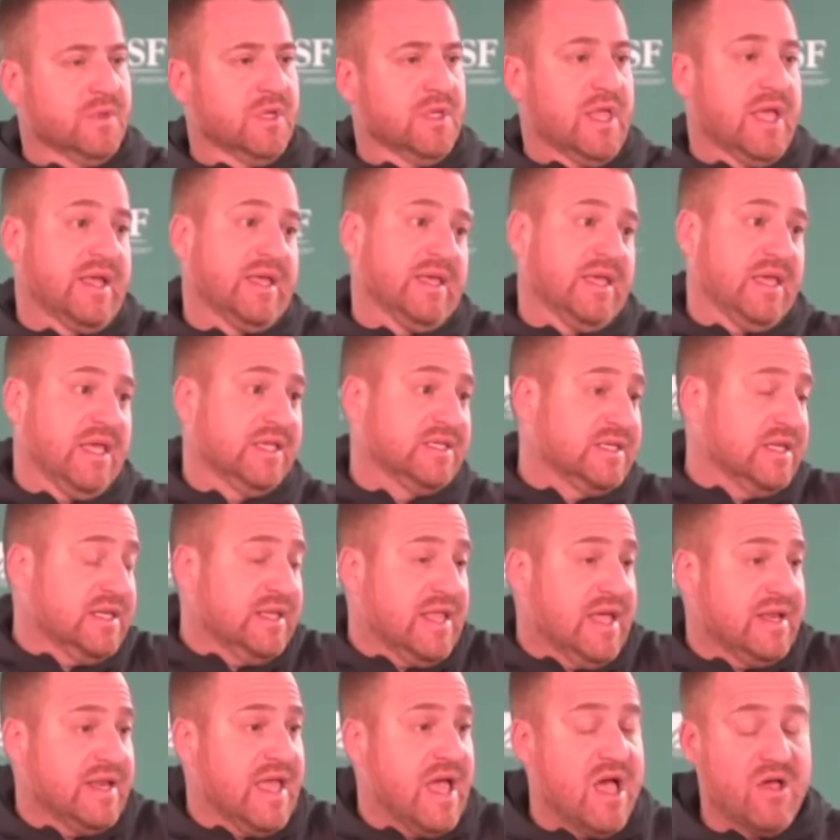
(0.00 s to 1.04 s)
Like, is it a
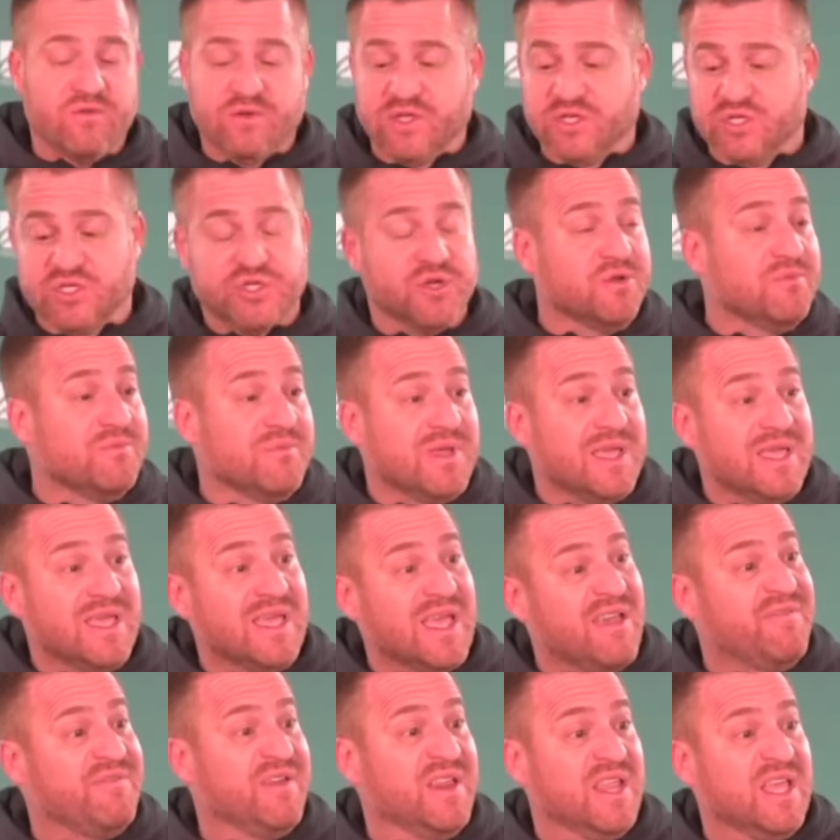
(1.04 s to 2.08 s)
letdown? It shouldn't be.
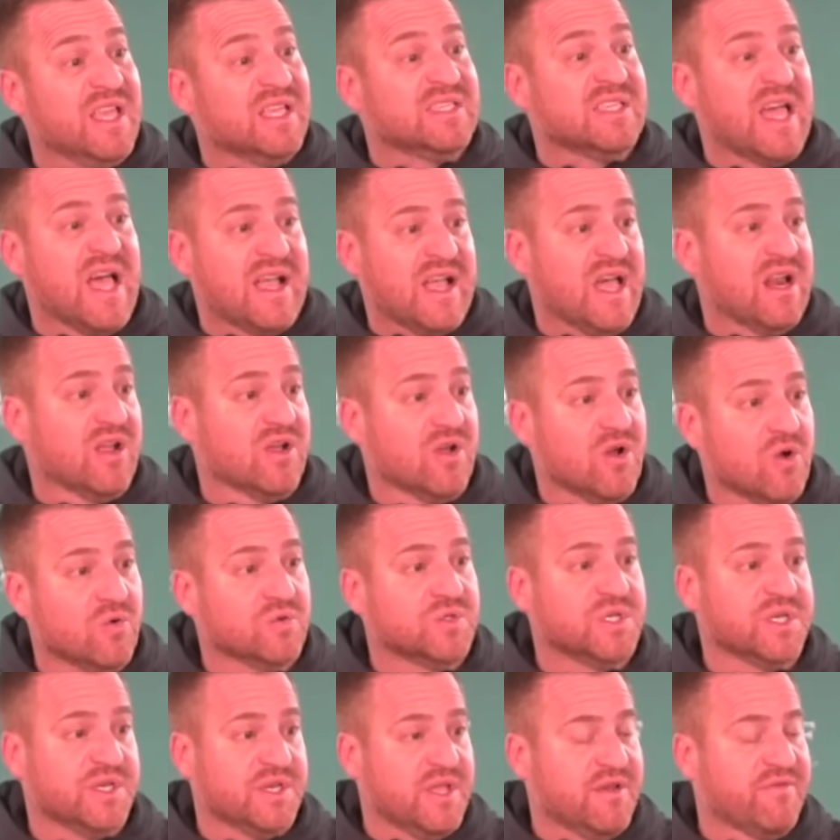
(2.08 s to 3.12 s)
If it is, I got to
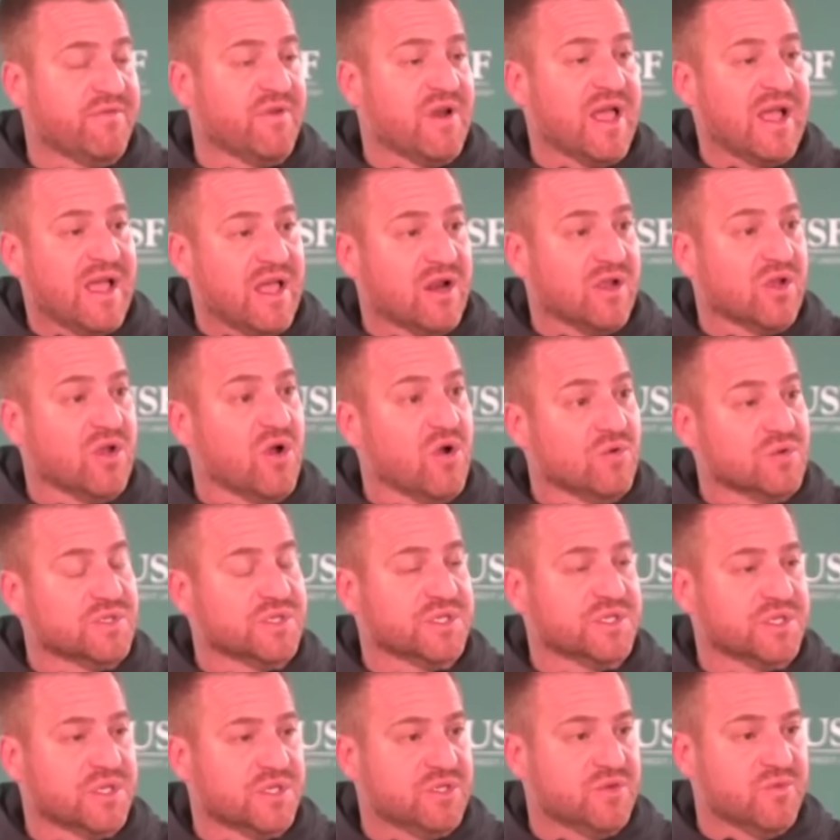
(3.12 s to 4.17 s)
coach it different. I got to coach
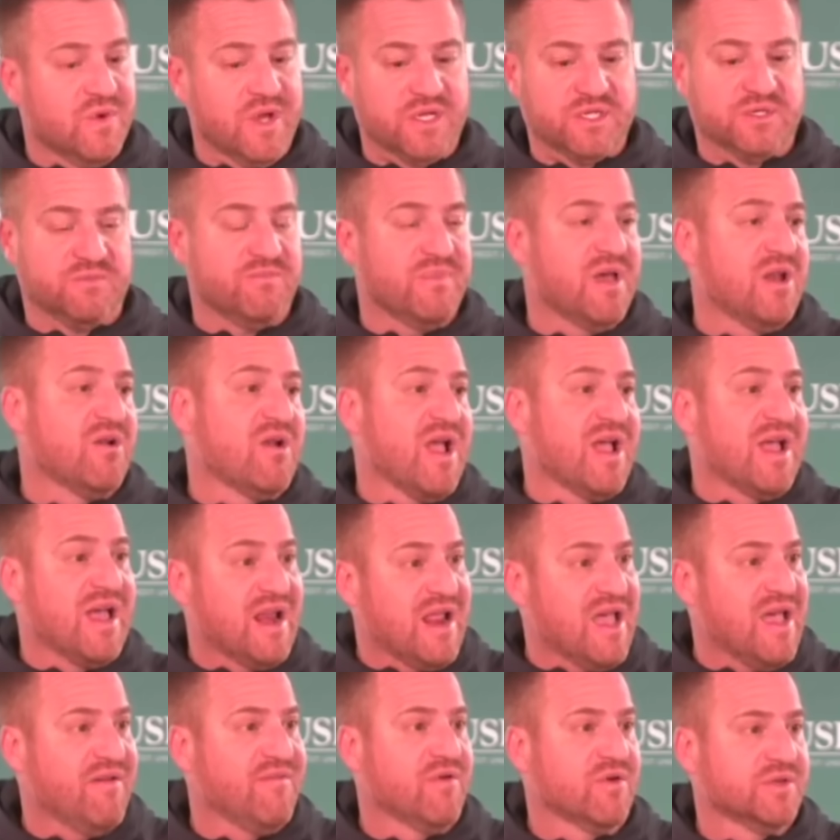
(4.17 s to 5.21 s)
the situation better. I got
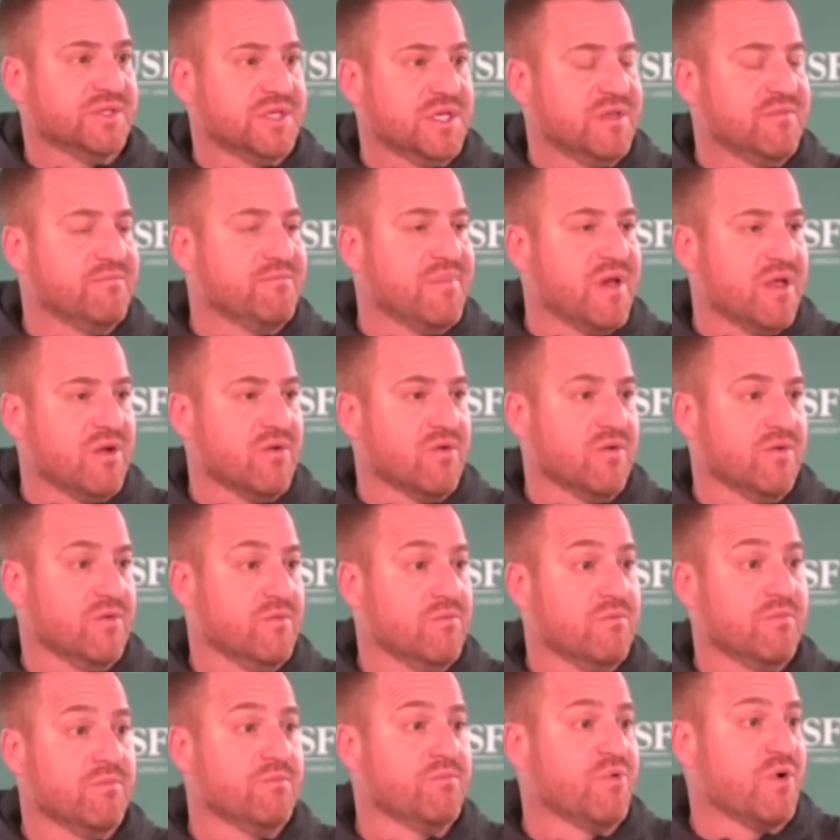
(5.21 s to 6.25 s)
to have our team better
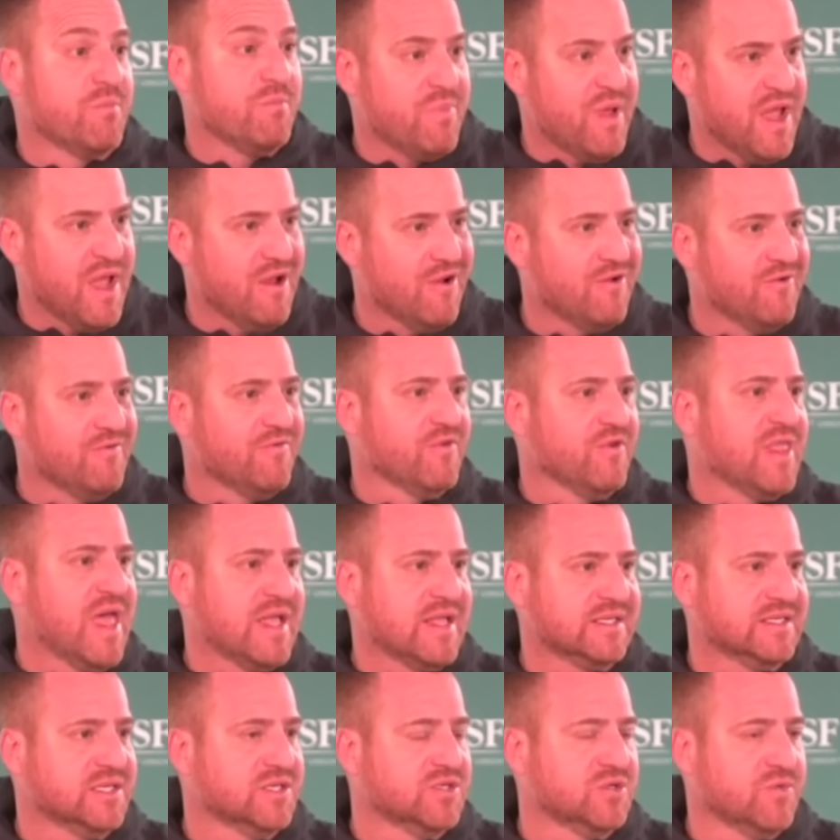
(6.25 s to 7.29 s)
prepared for
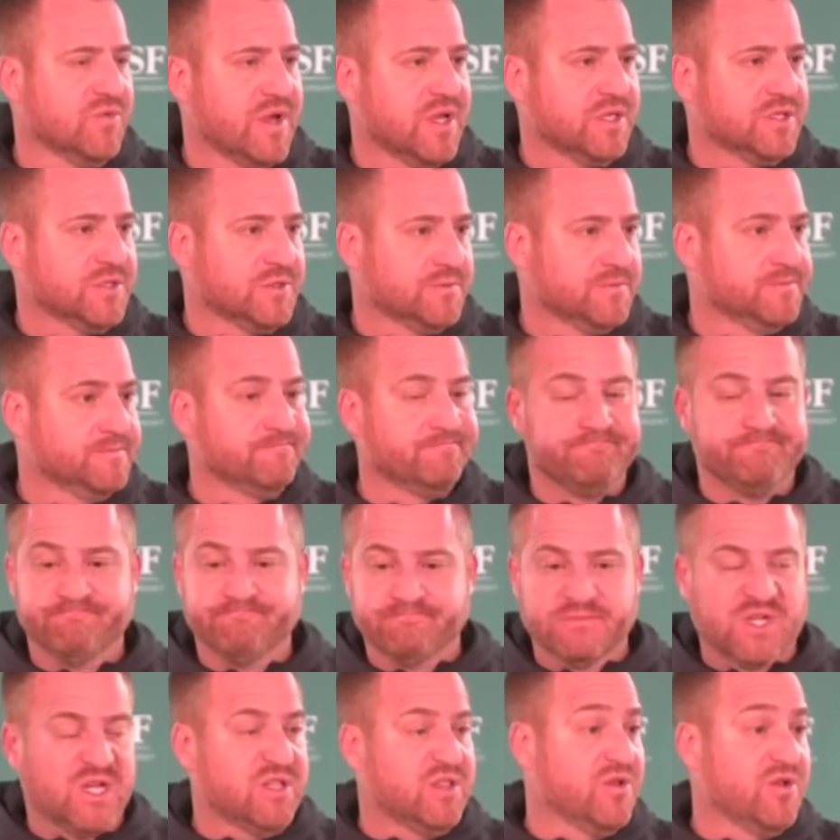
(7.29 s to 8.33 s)
that situation.
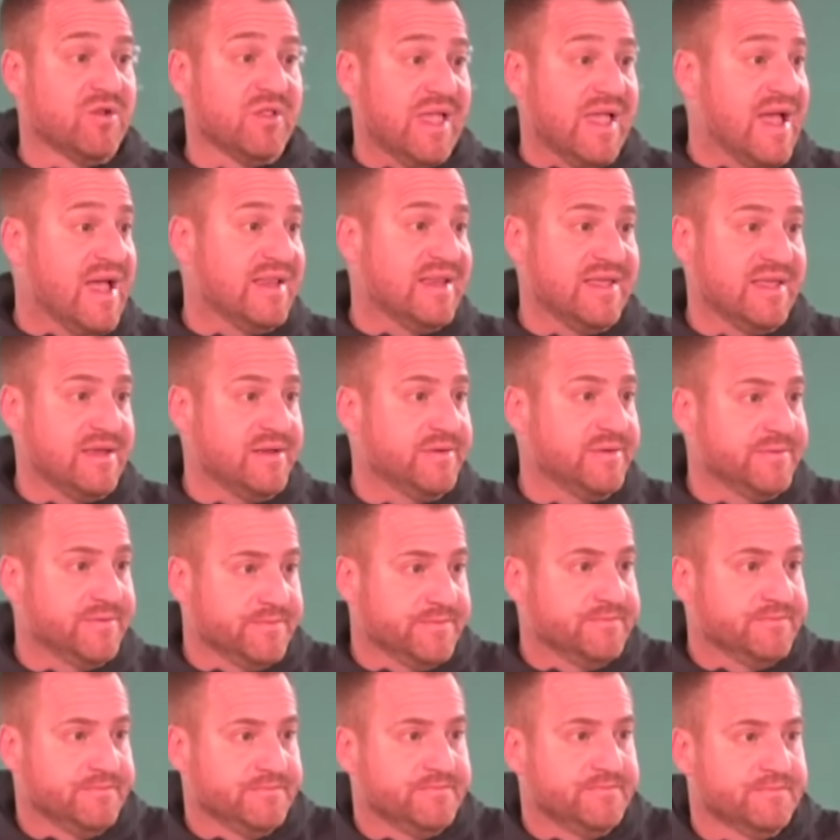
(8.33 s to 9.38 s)
Clearly, I didn't.
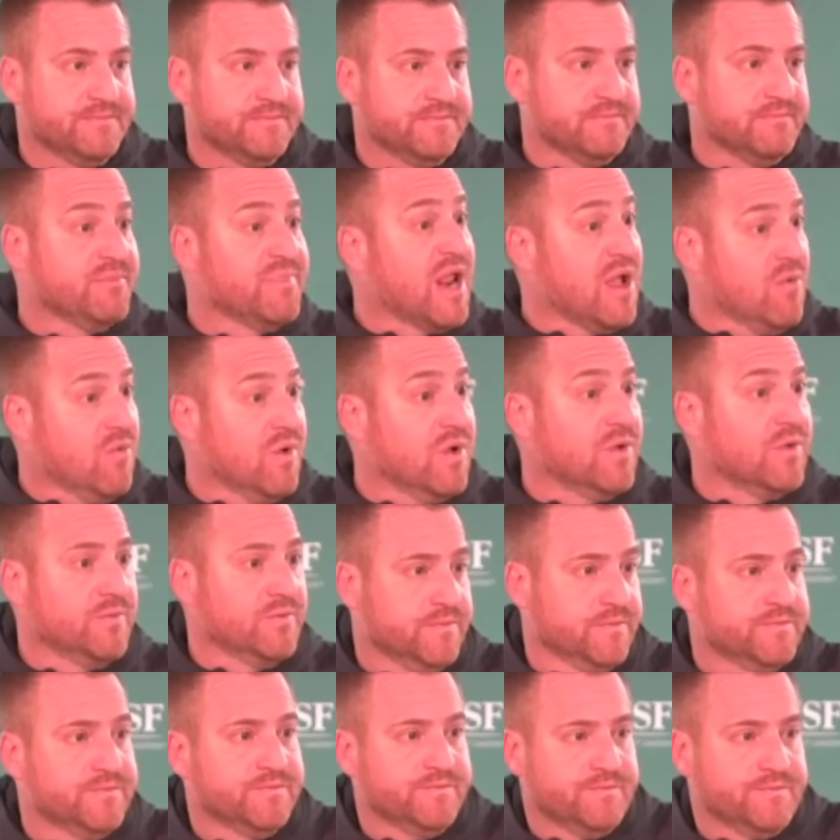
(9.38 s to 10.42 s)
But I will.
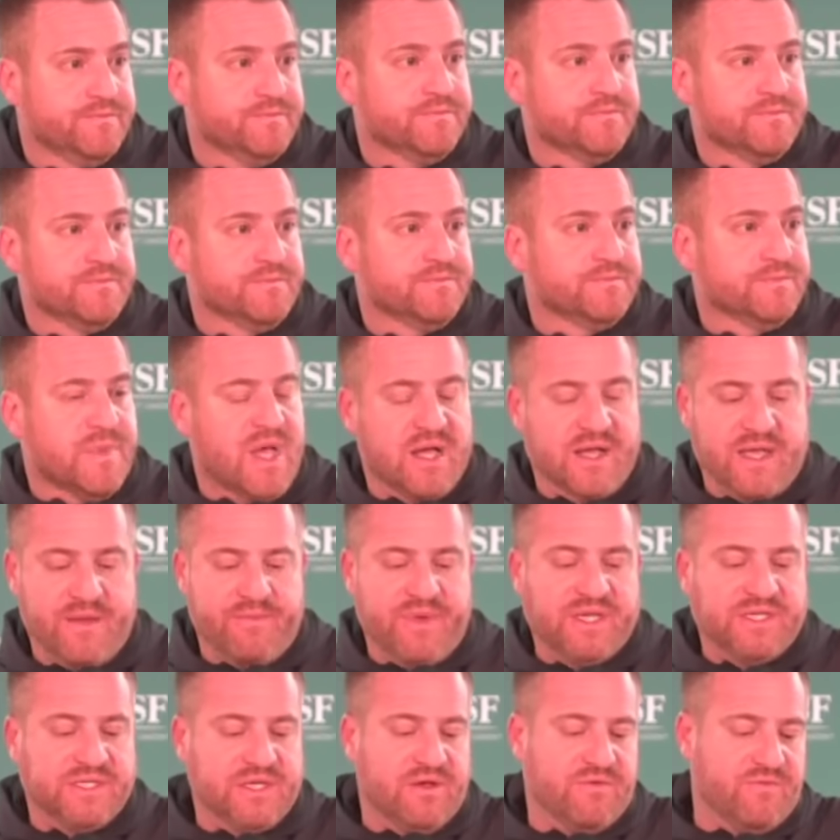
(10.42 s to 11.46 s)
I'll get
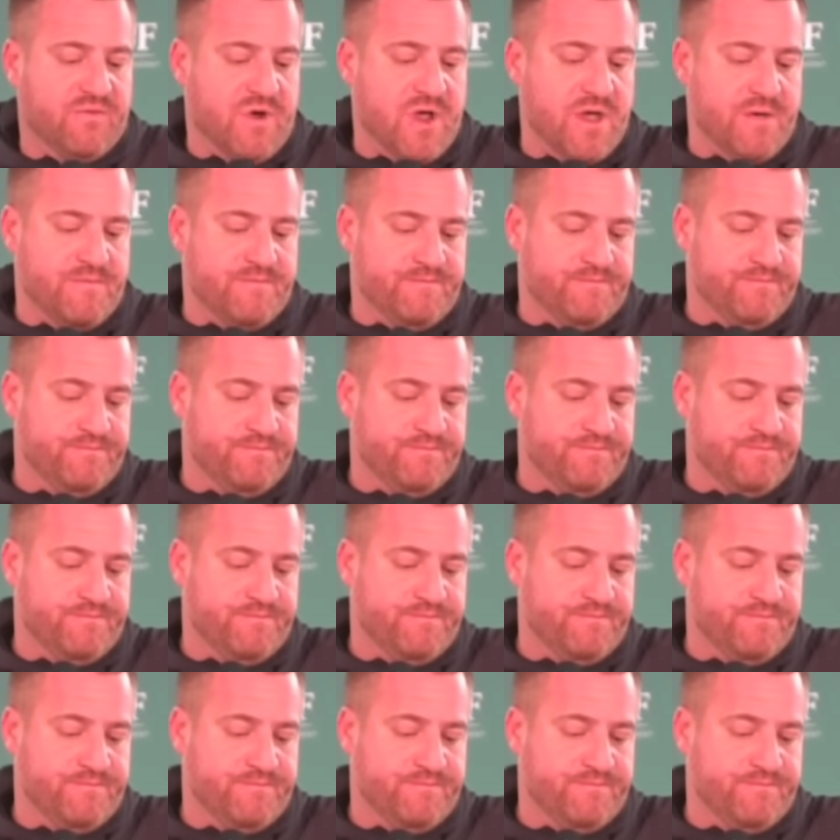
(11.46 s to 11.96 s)
myself right.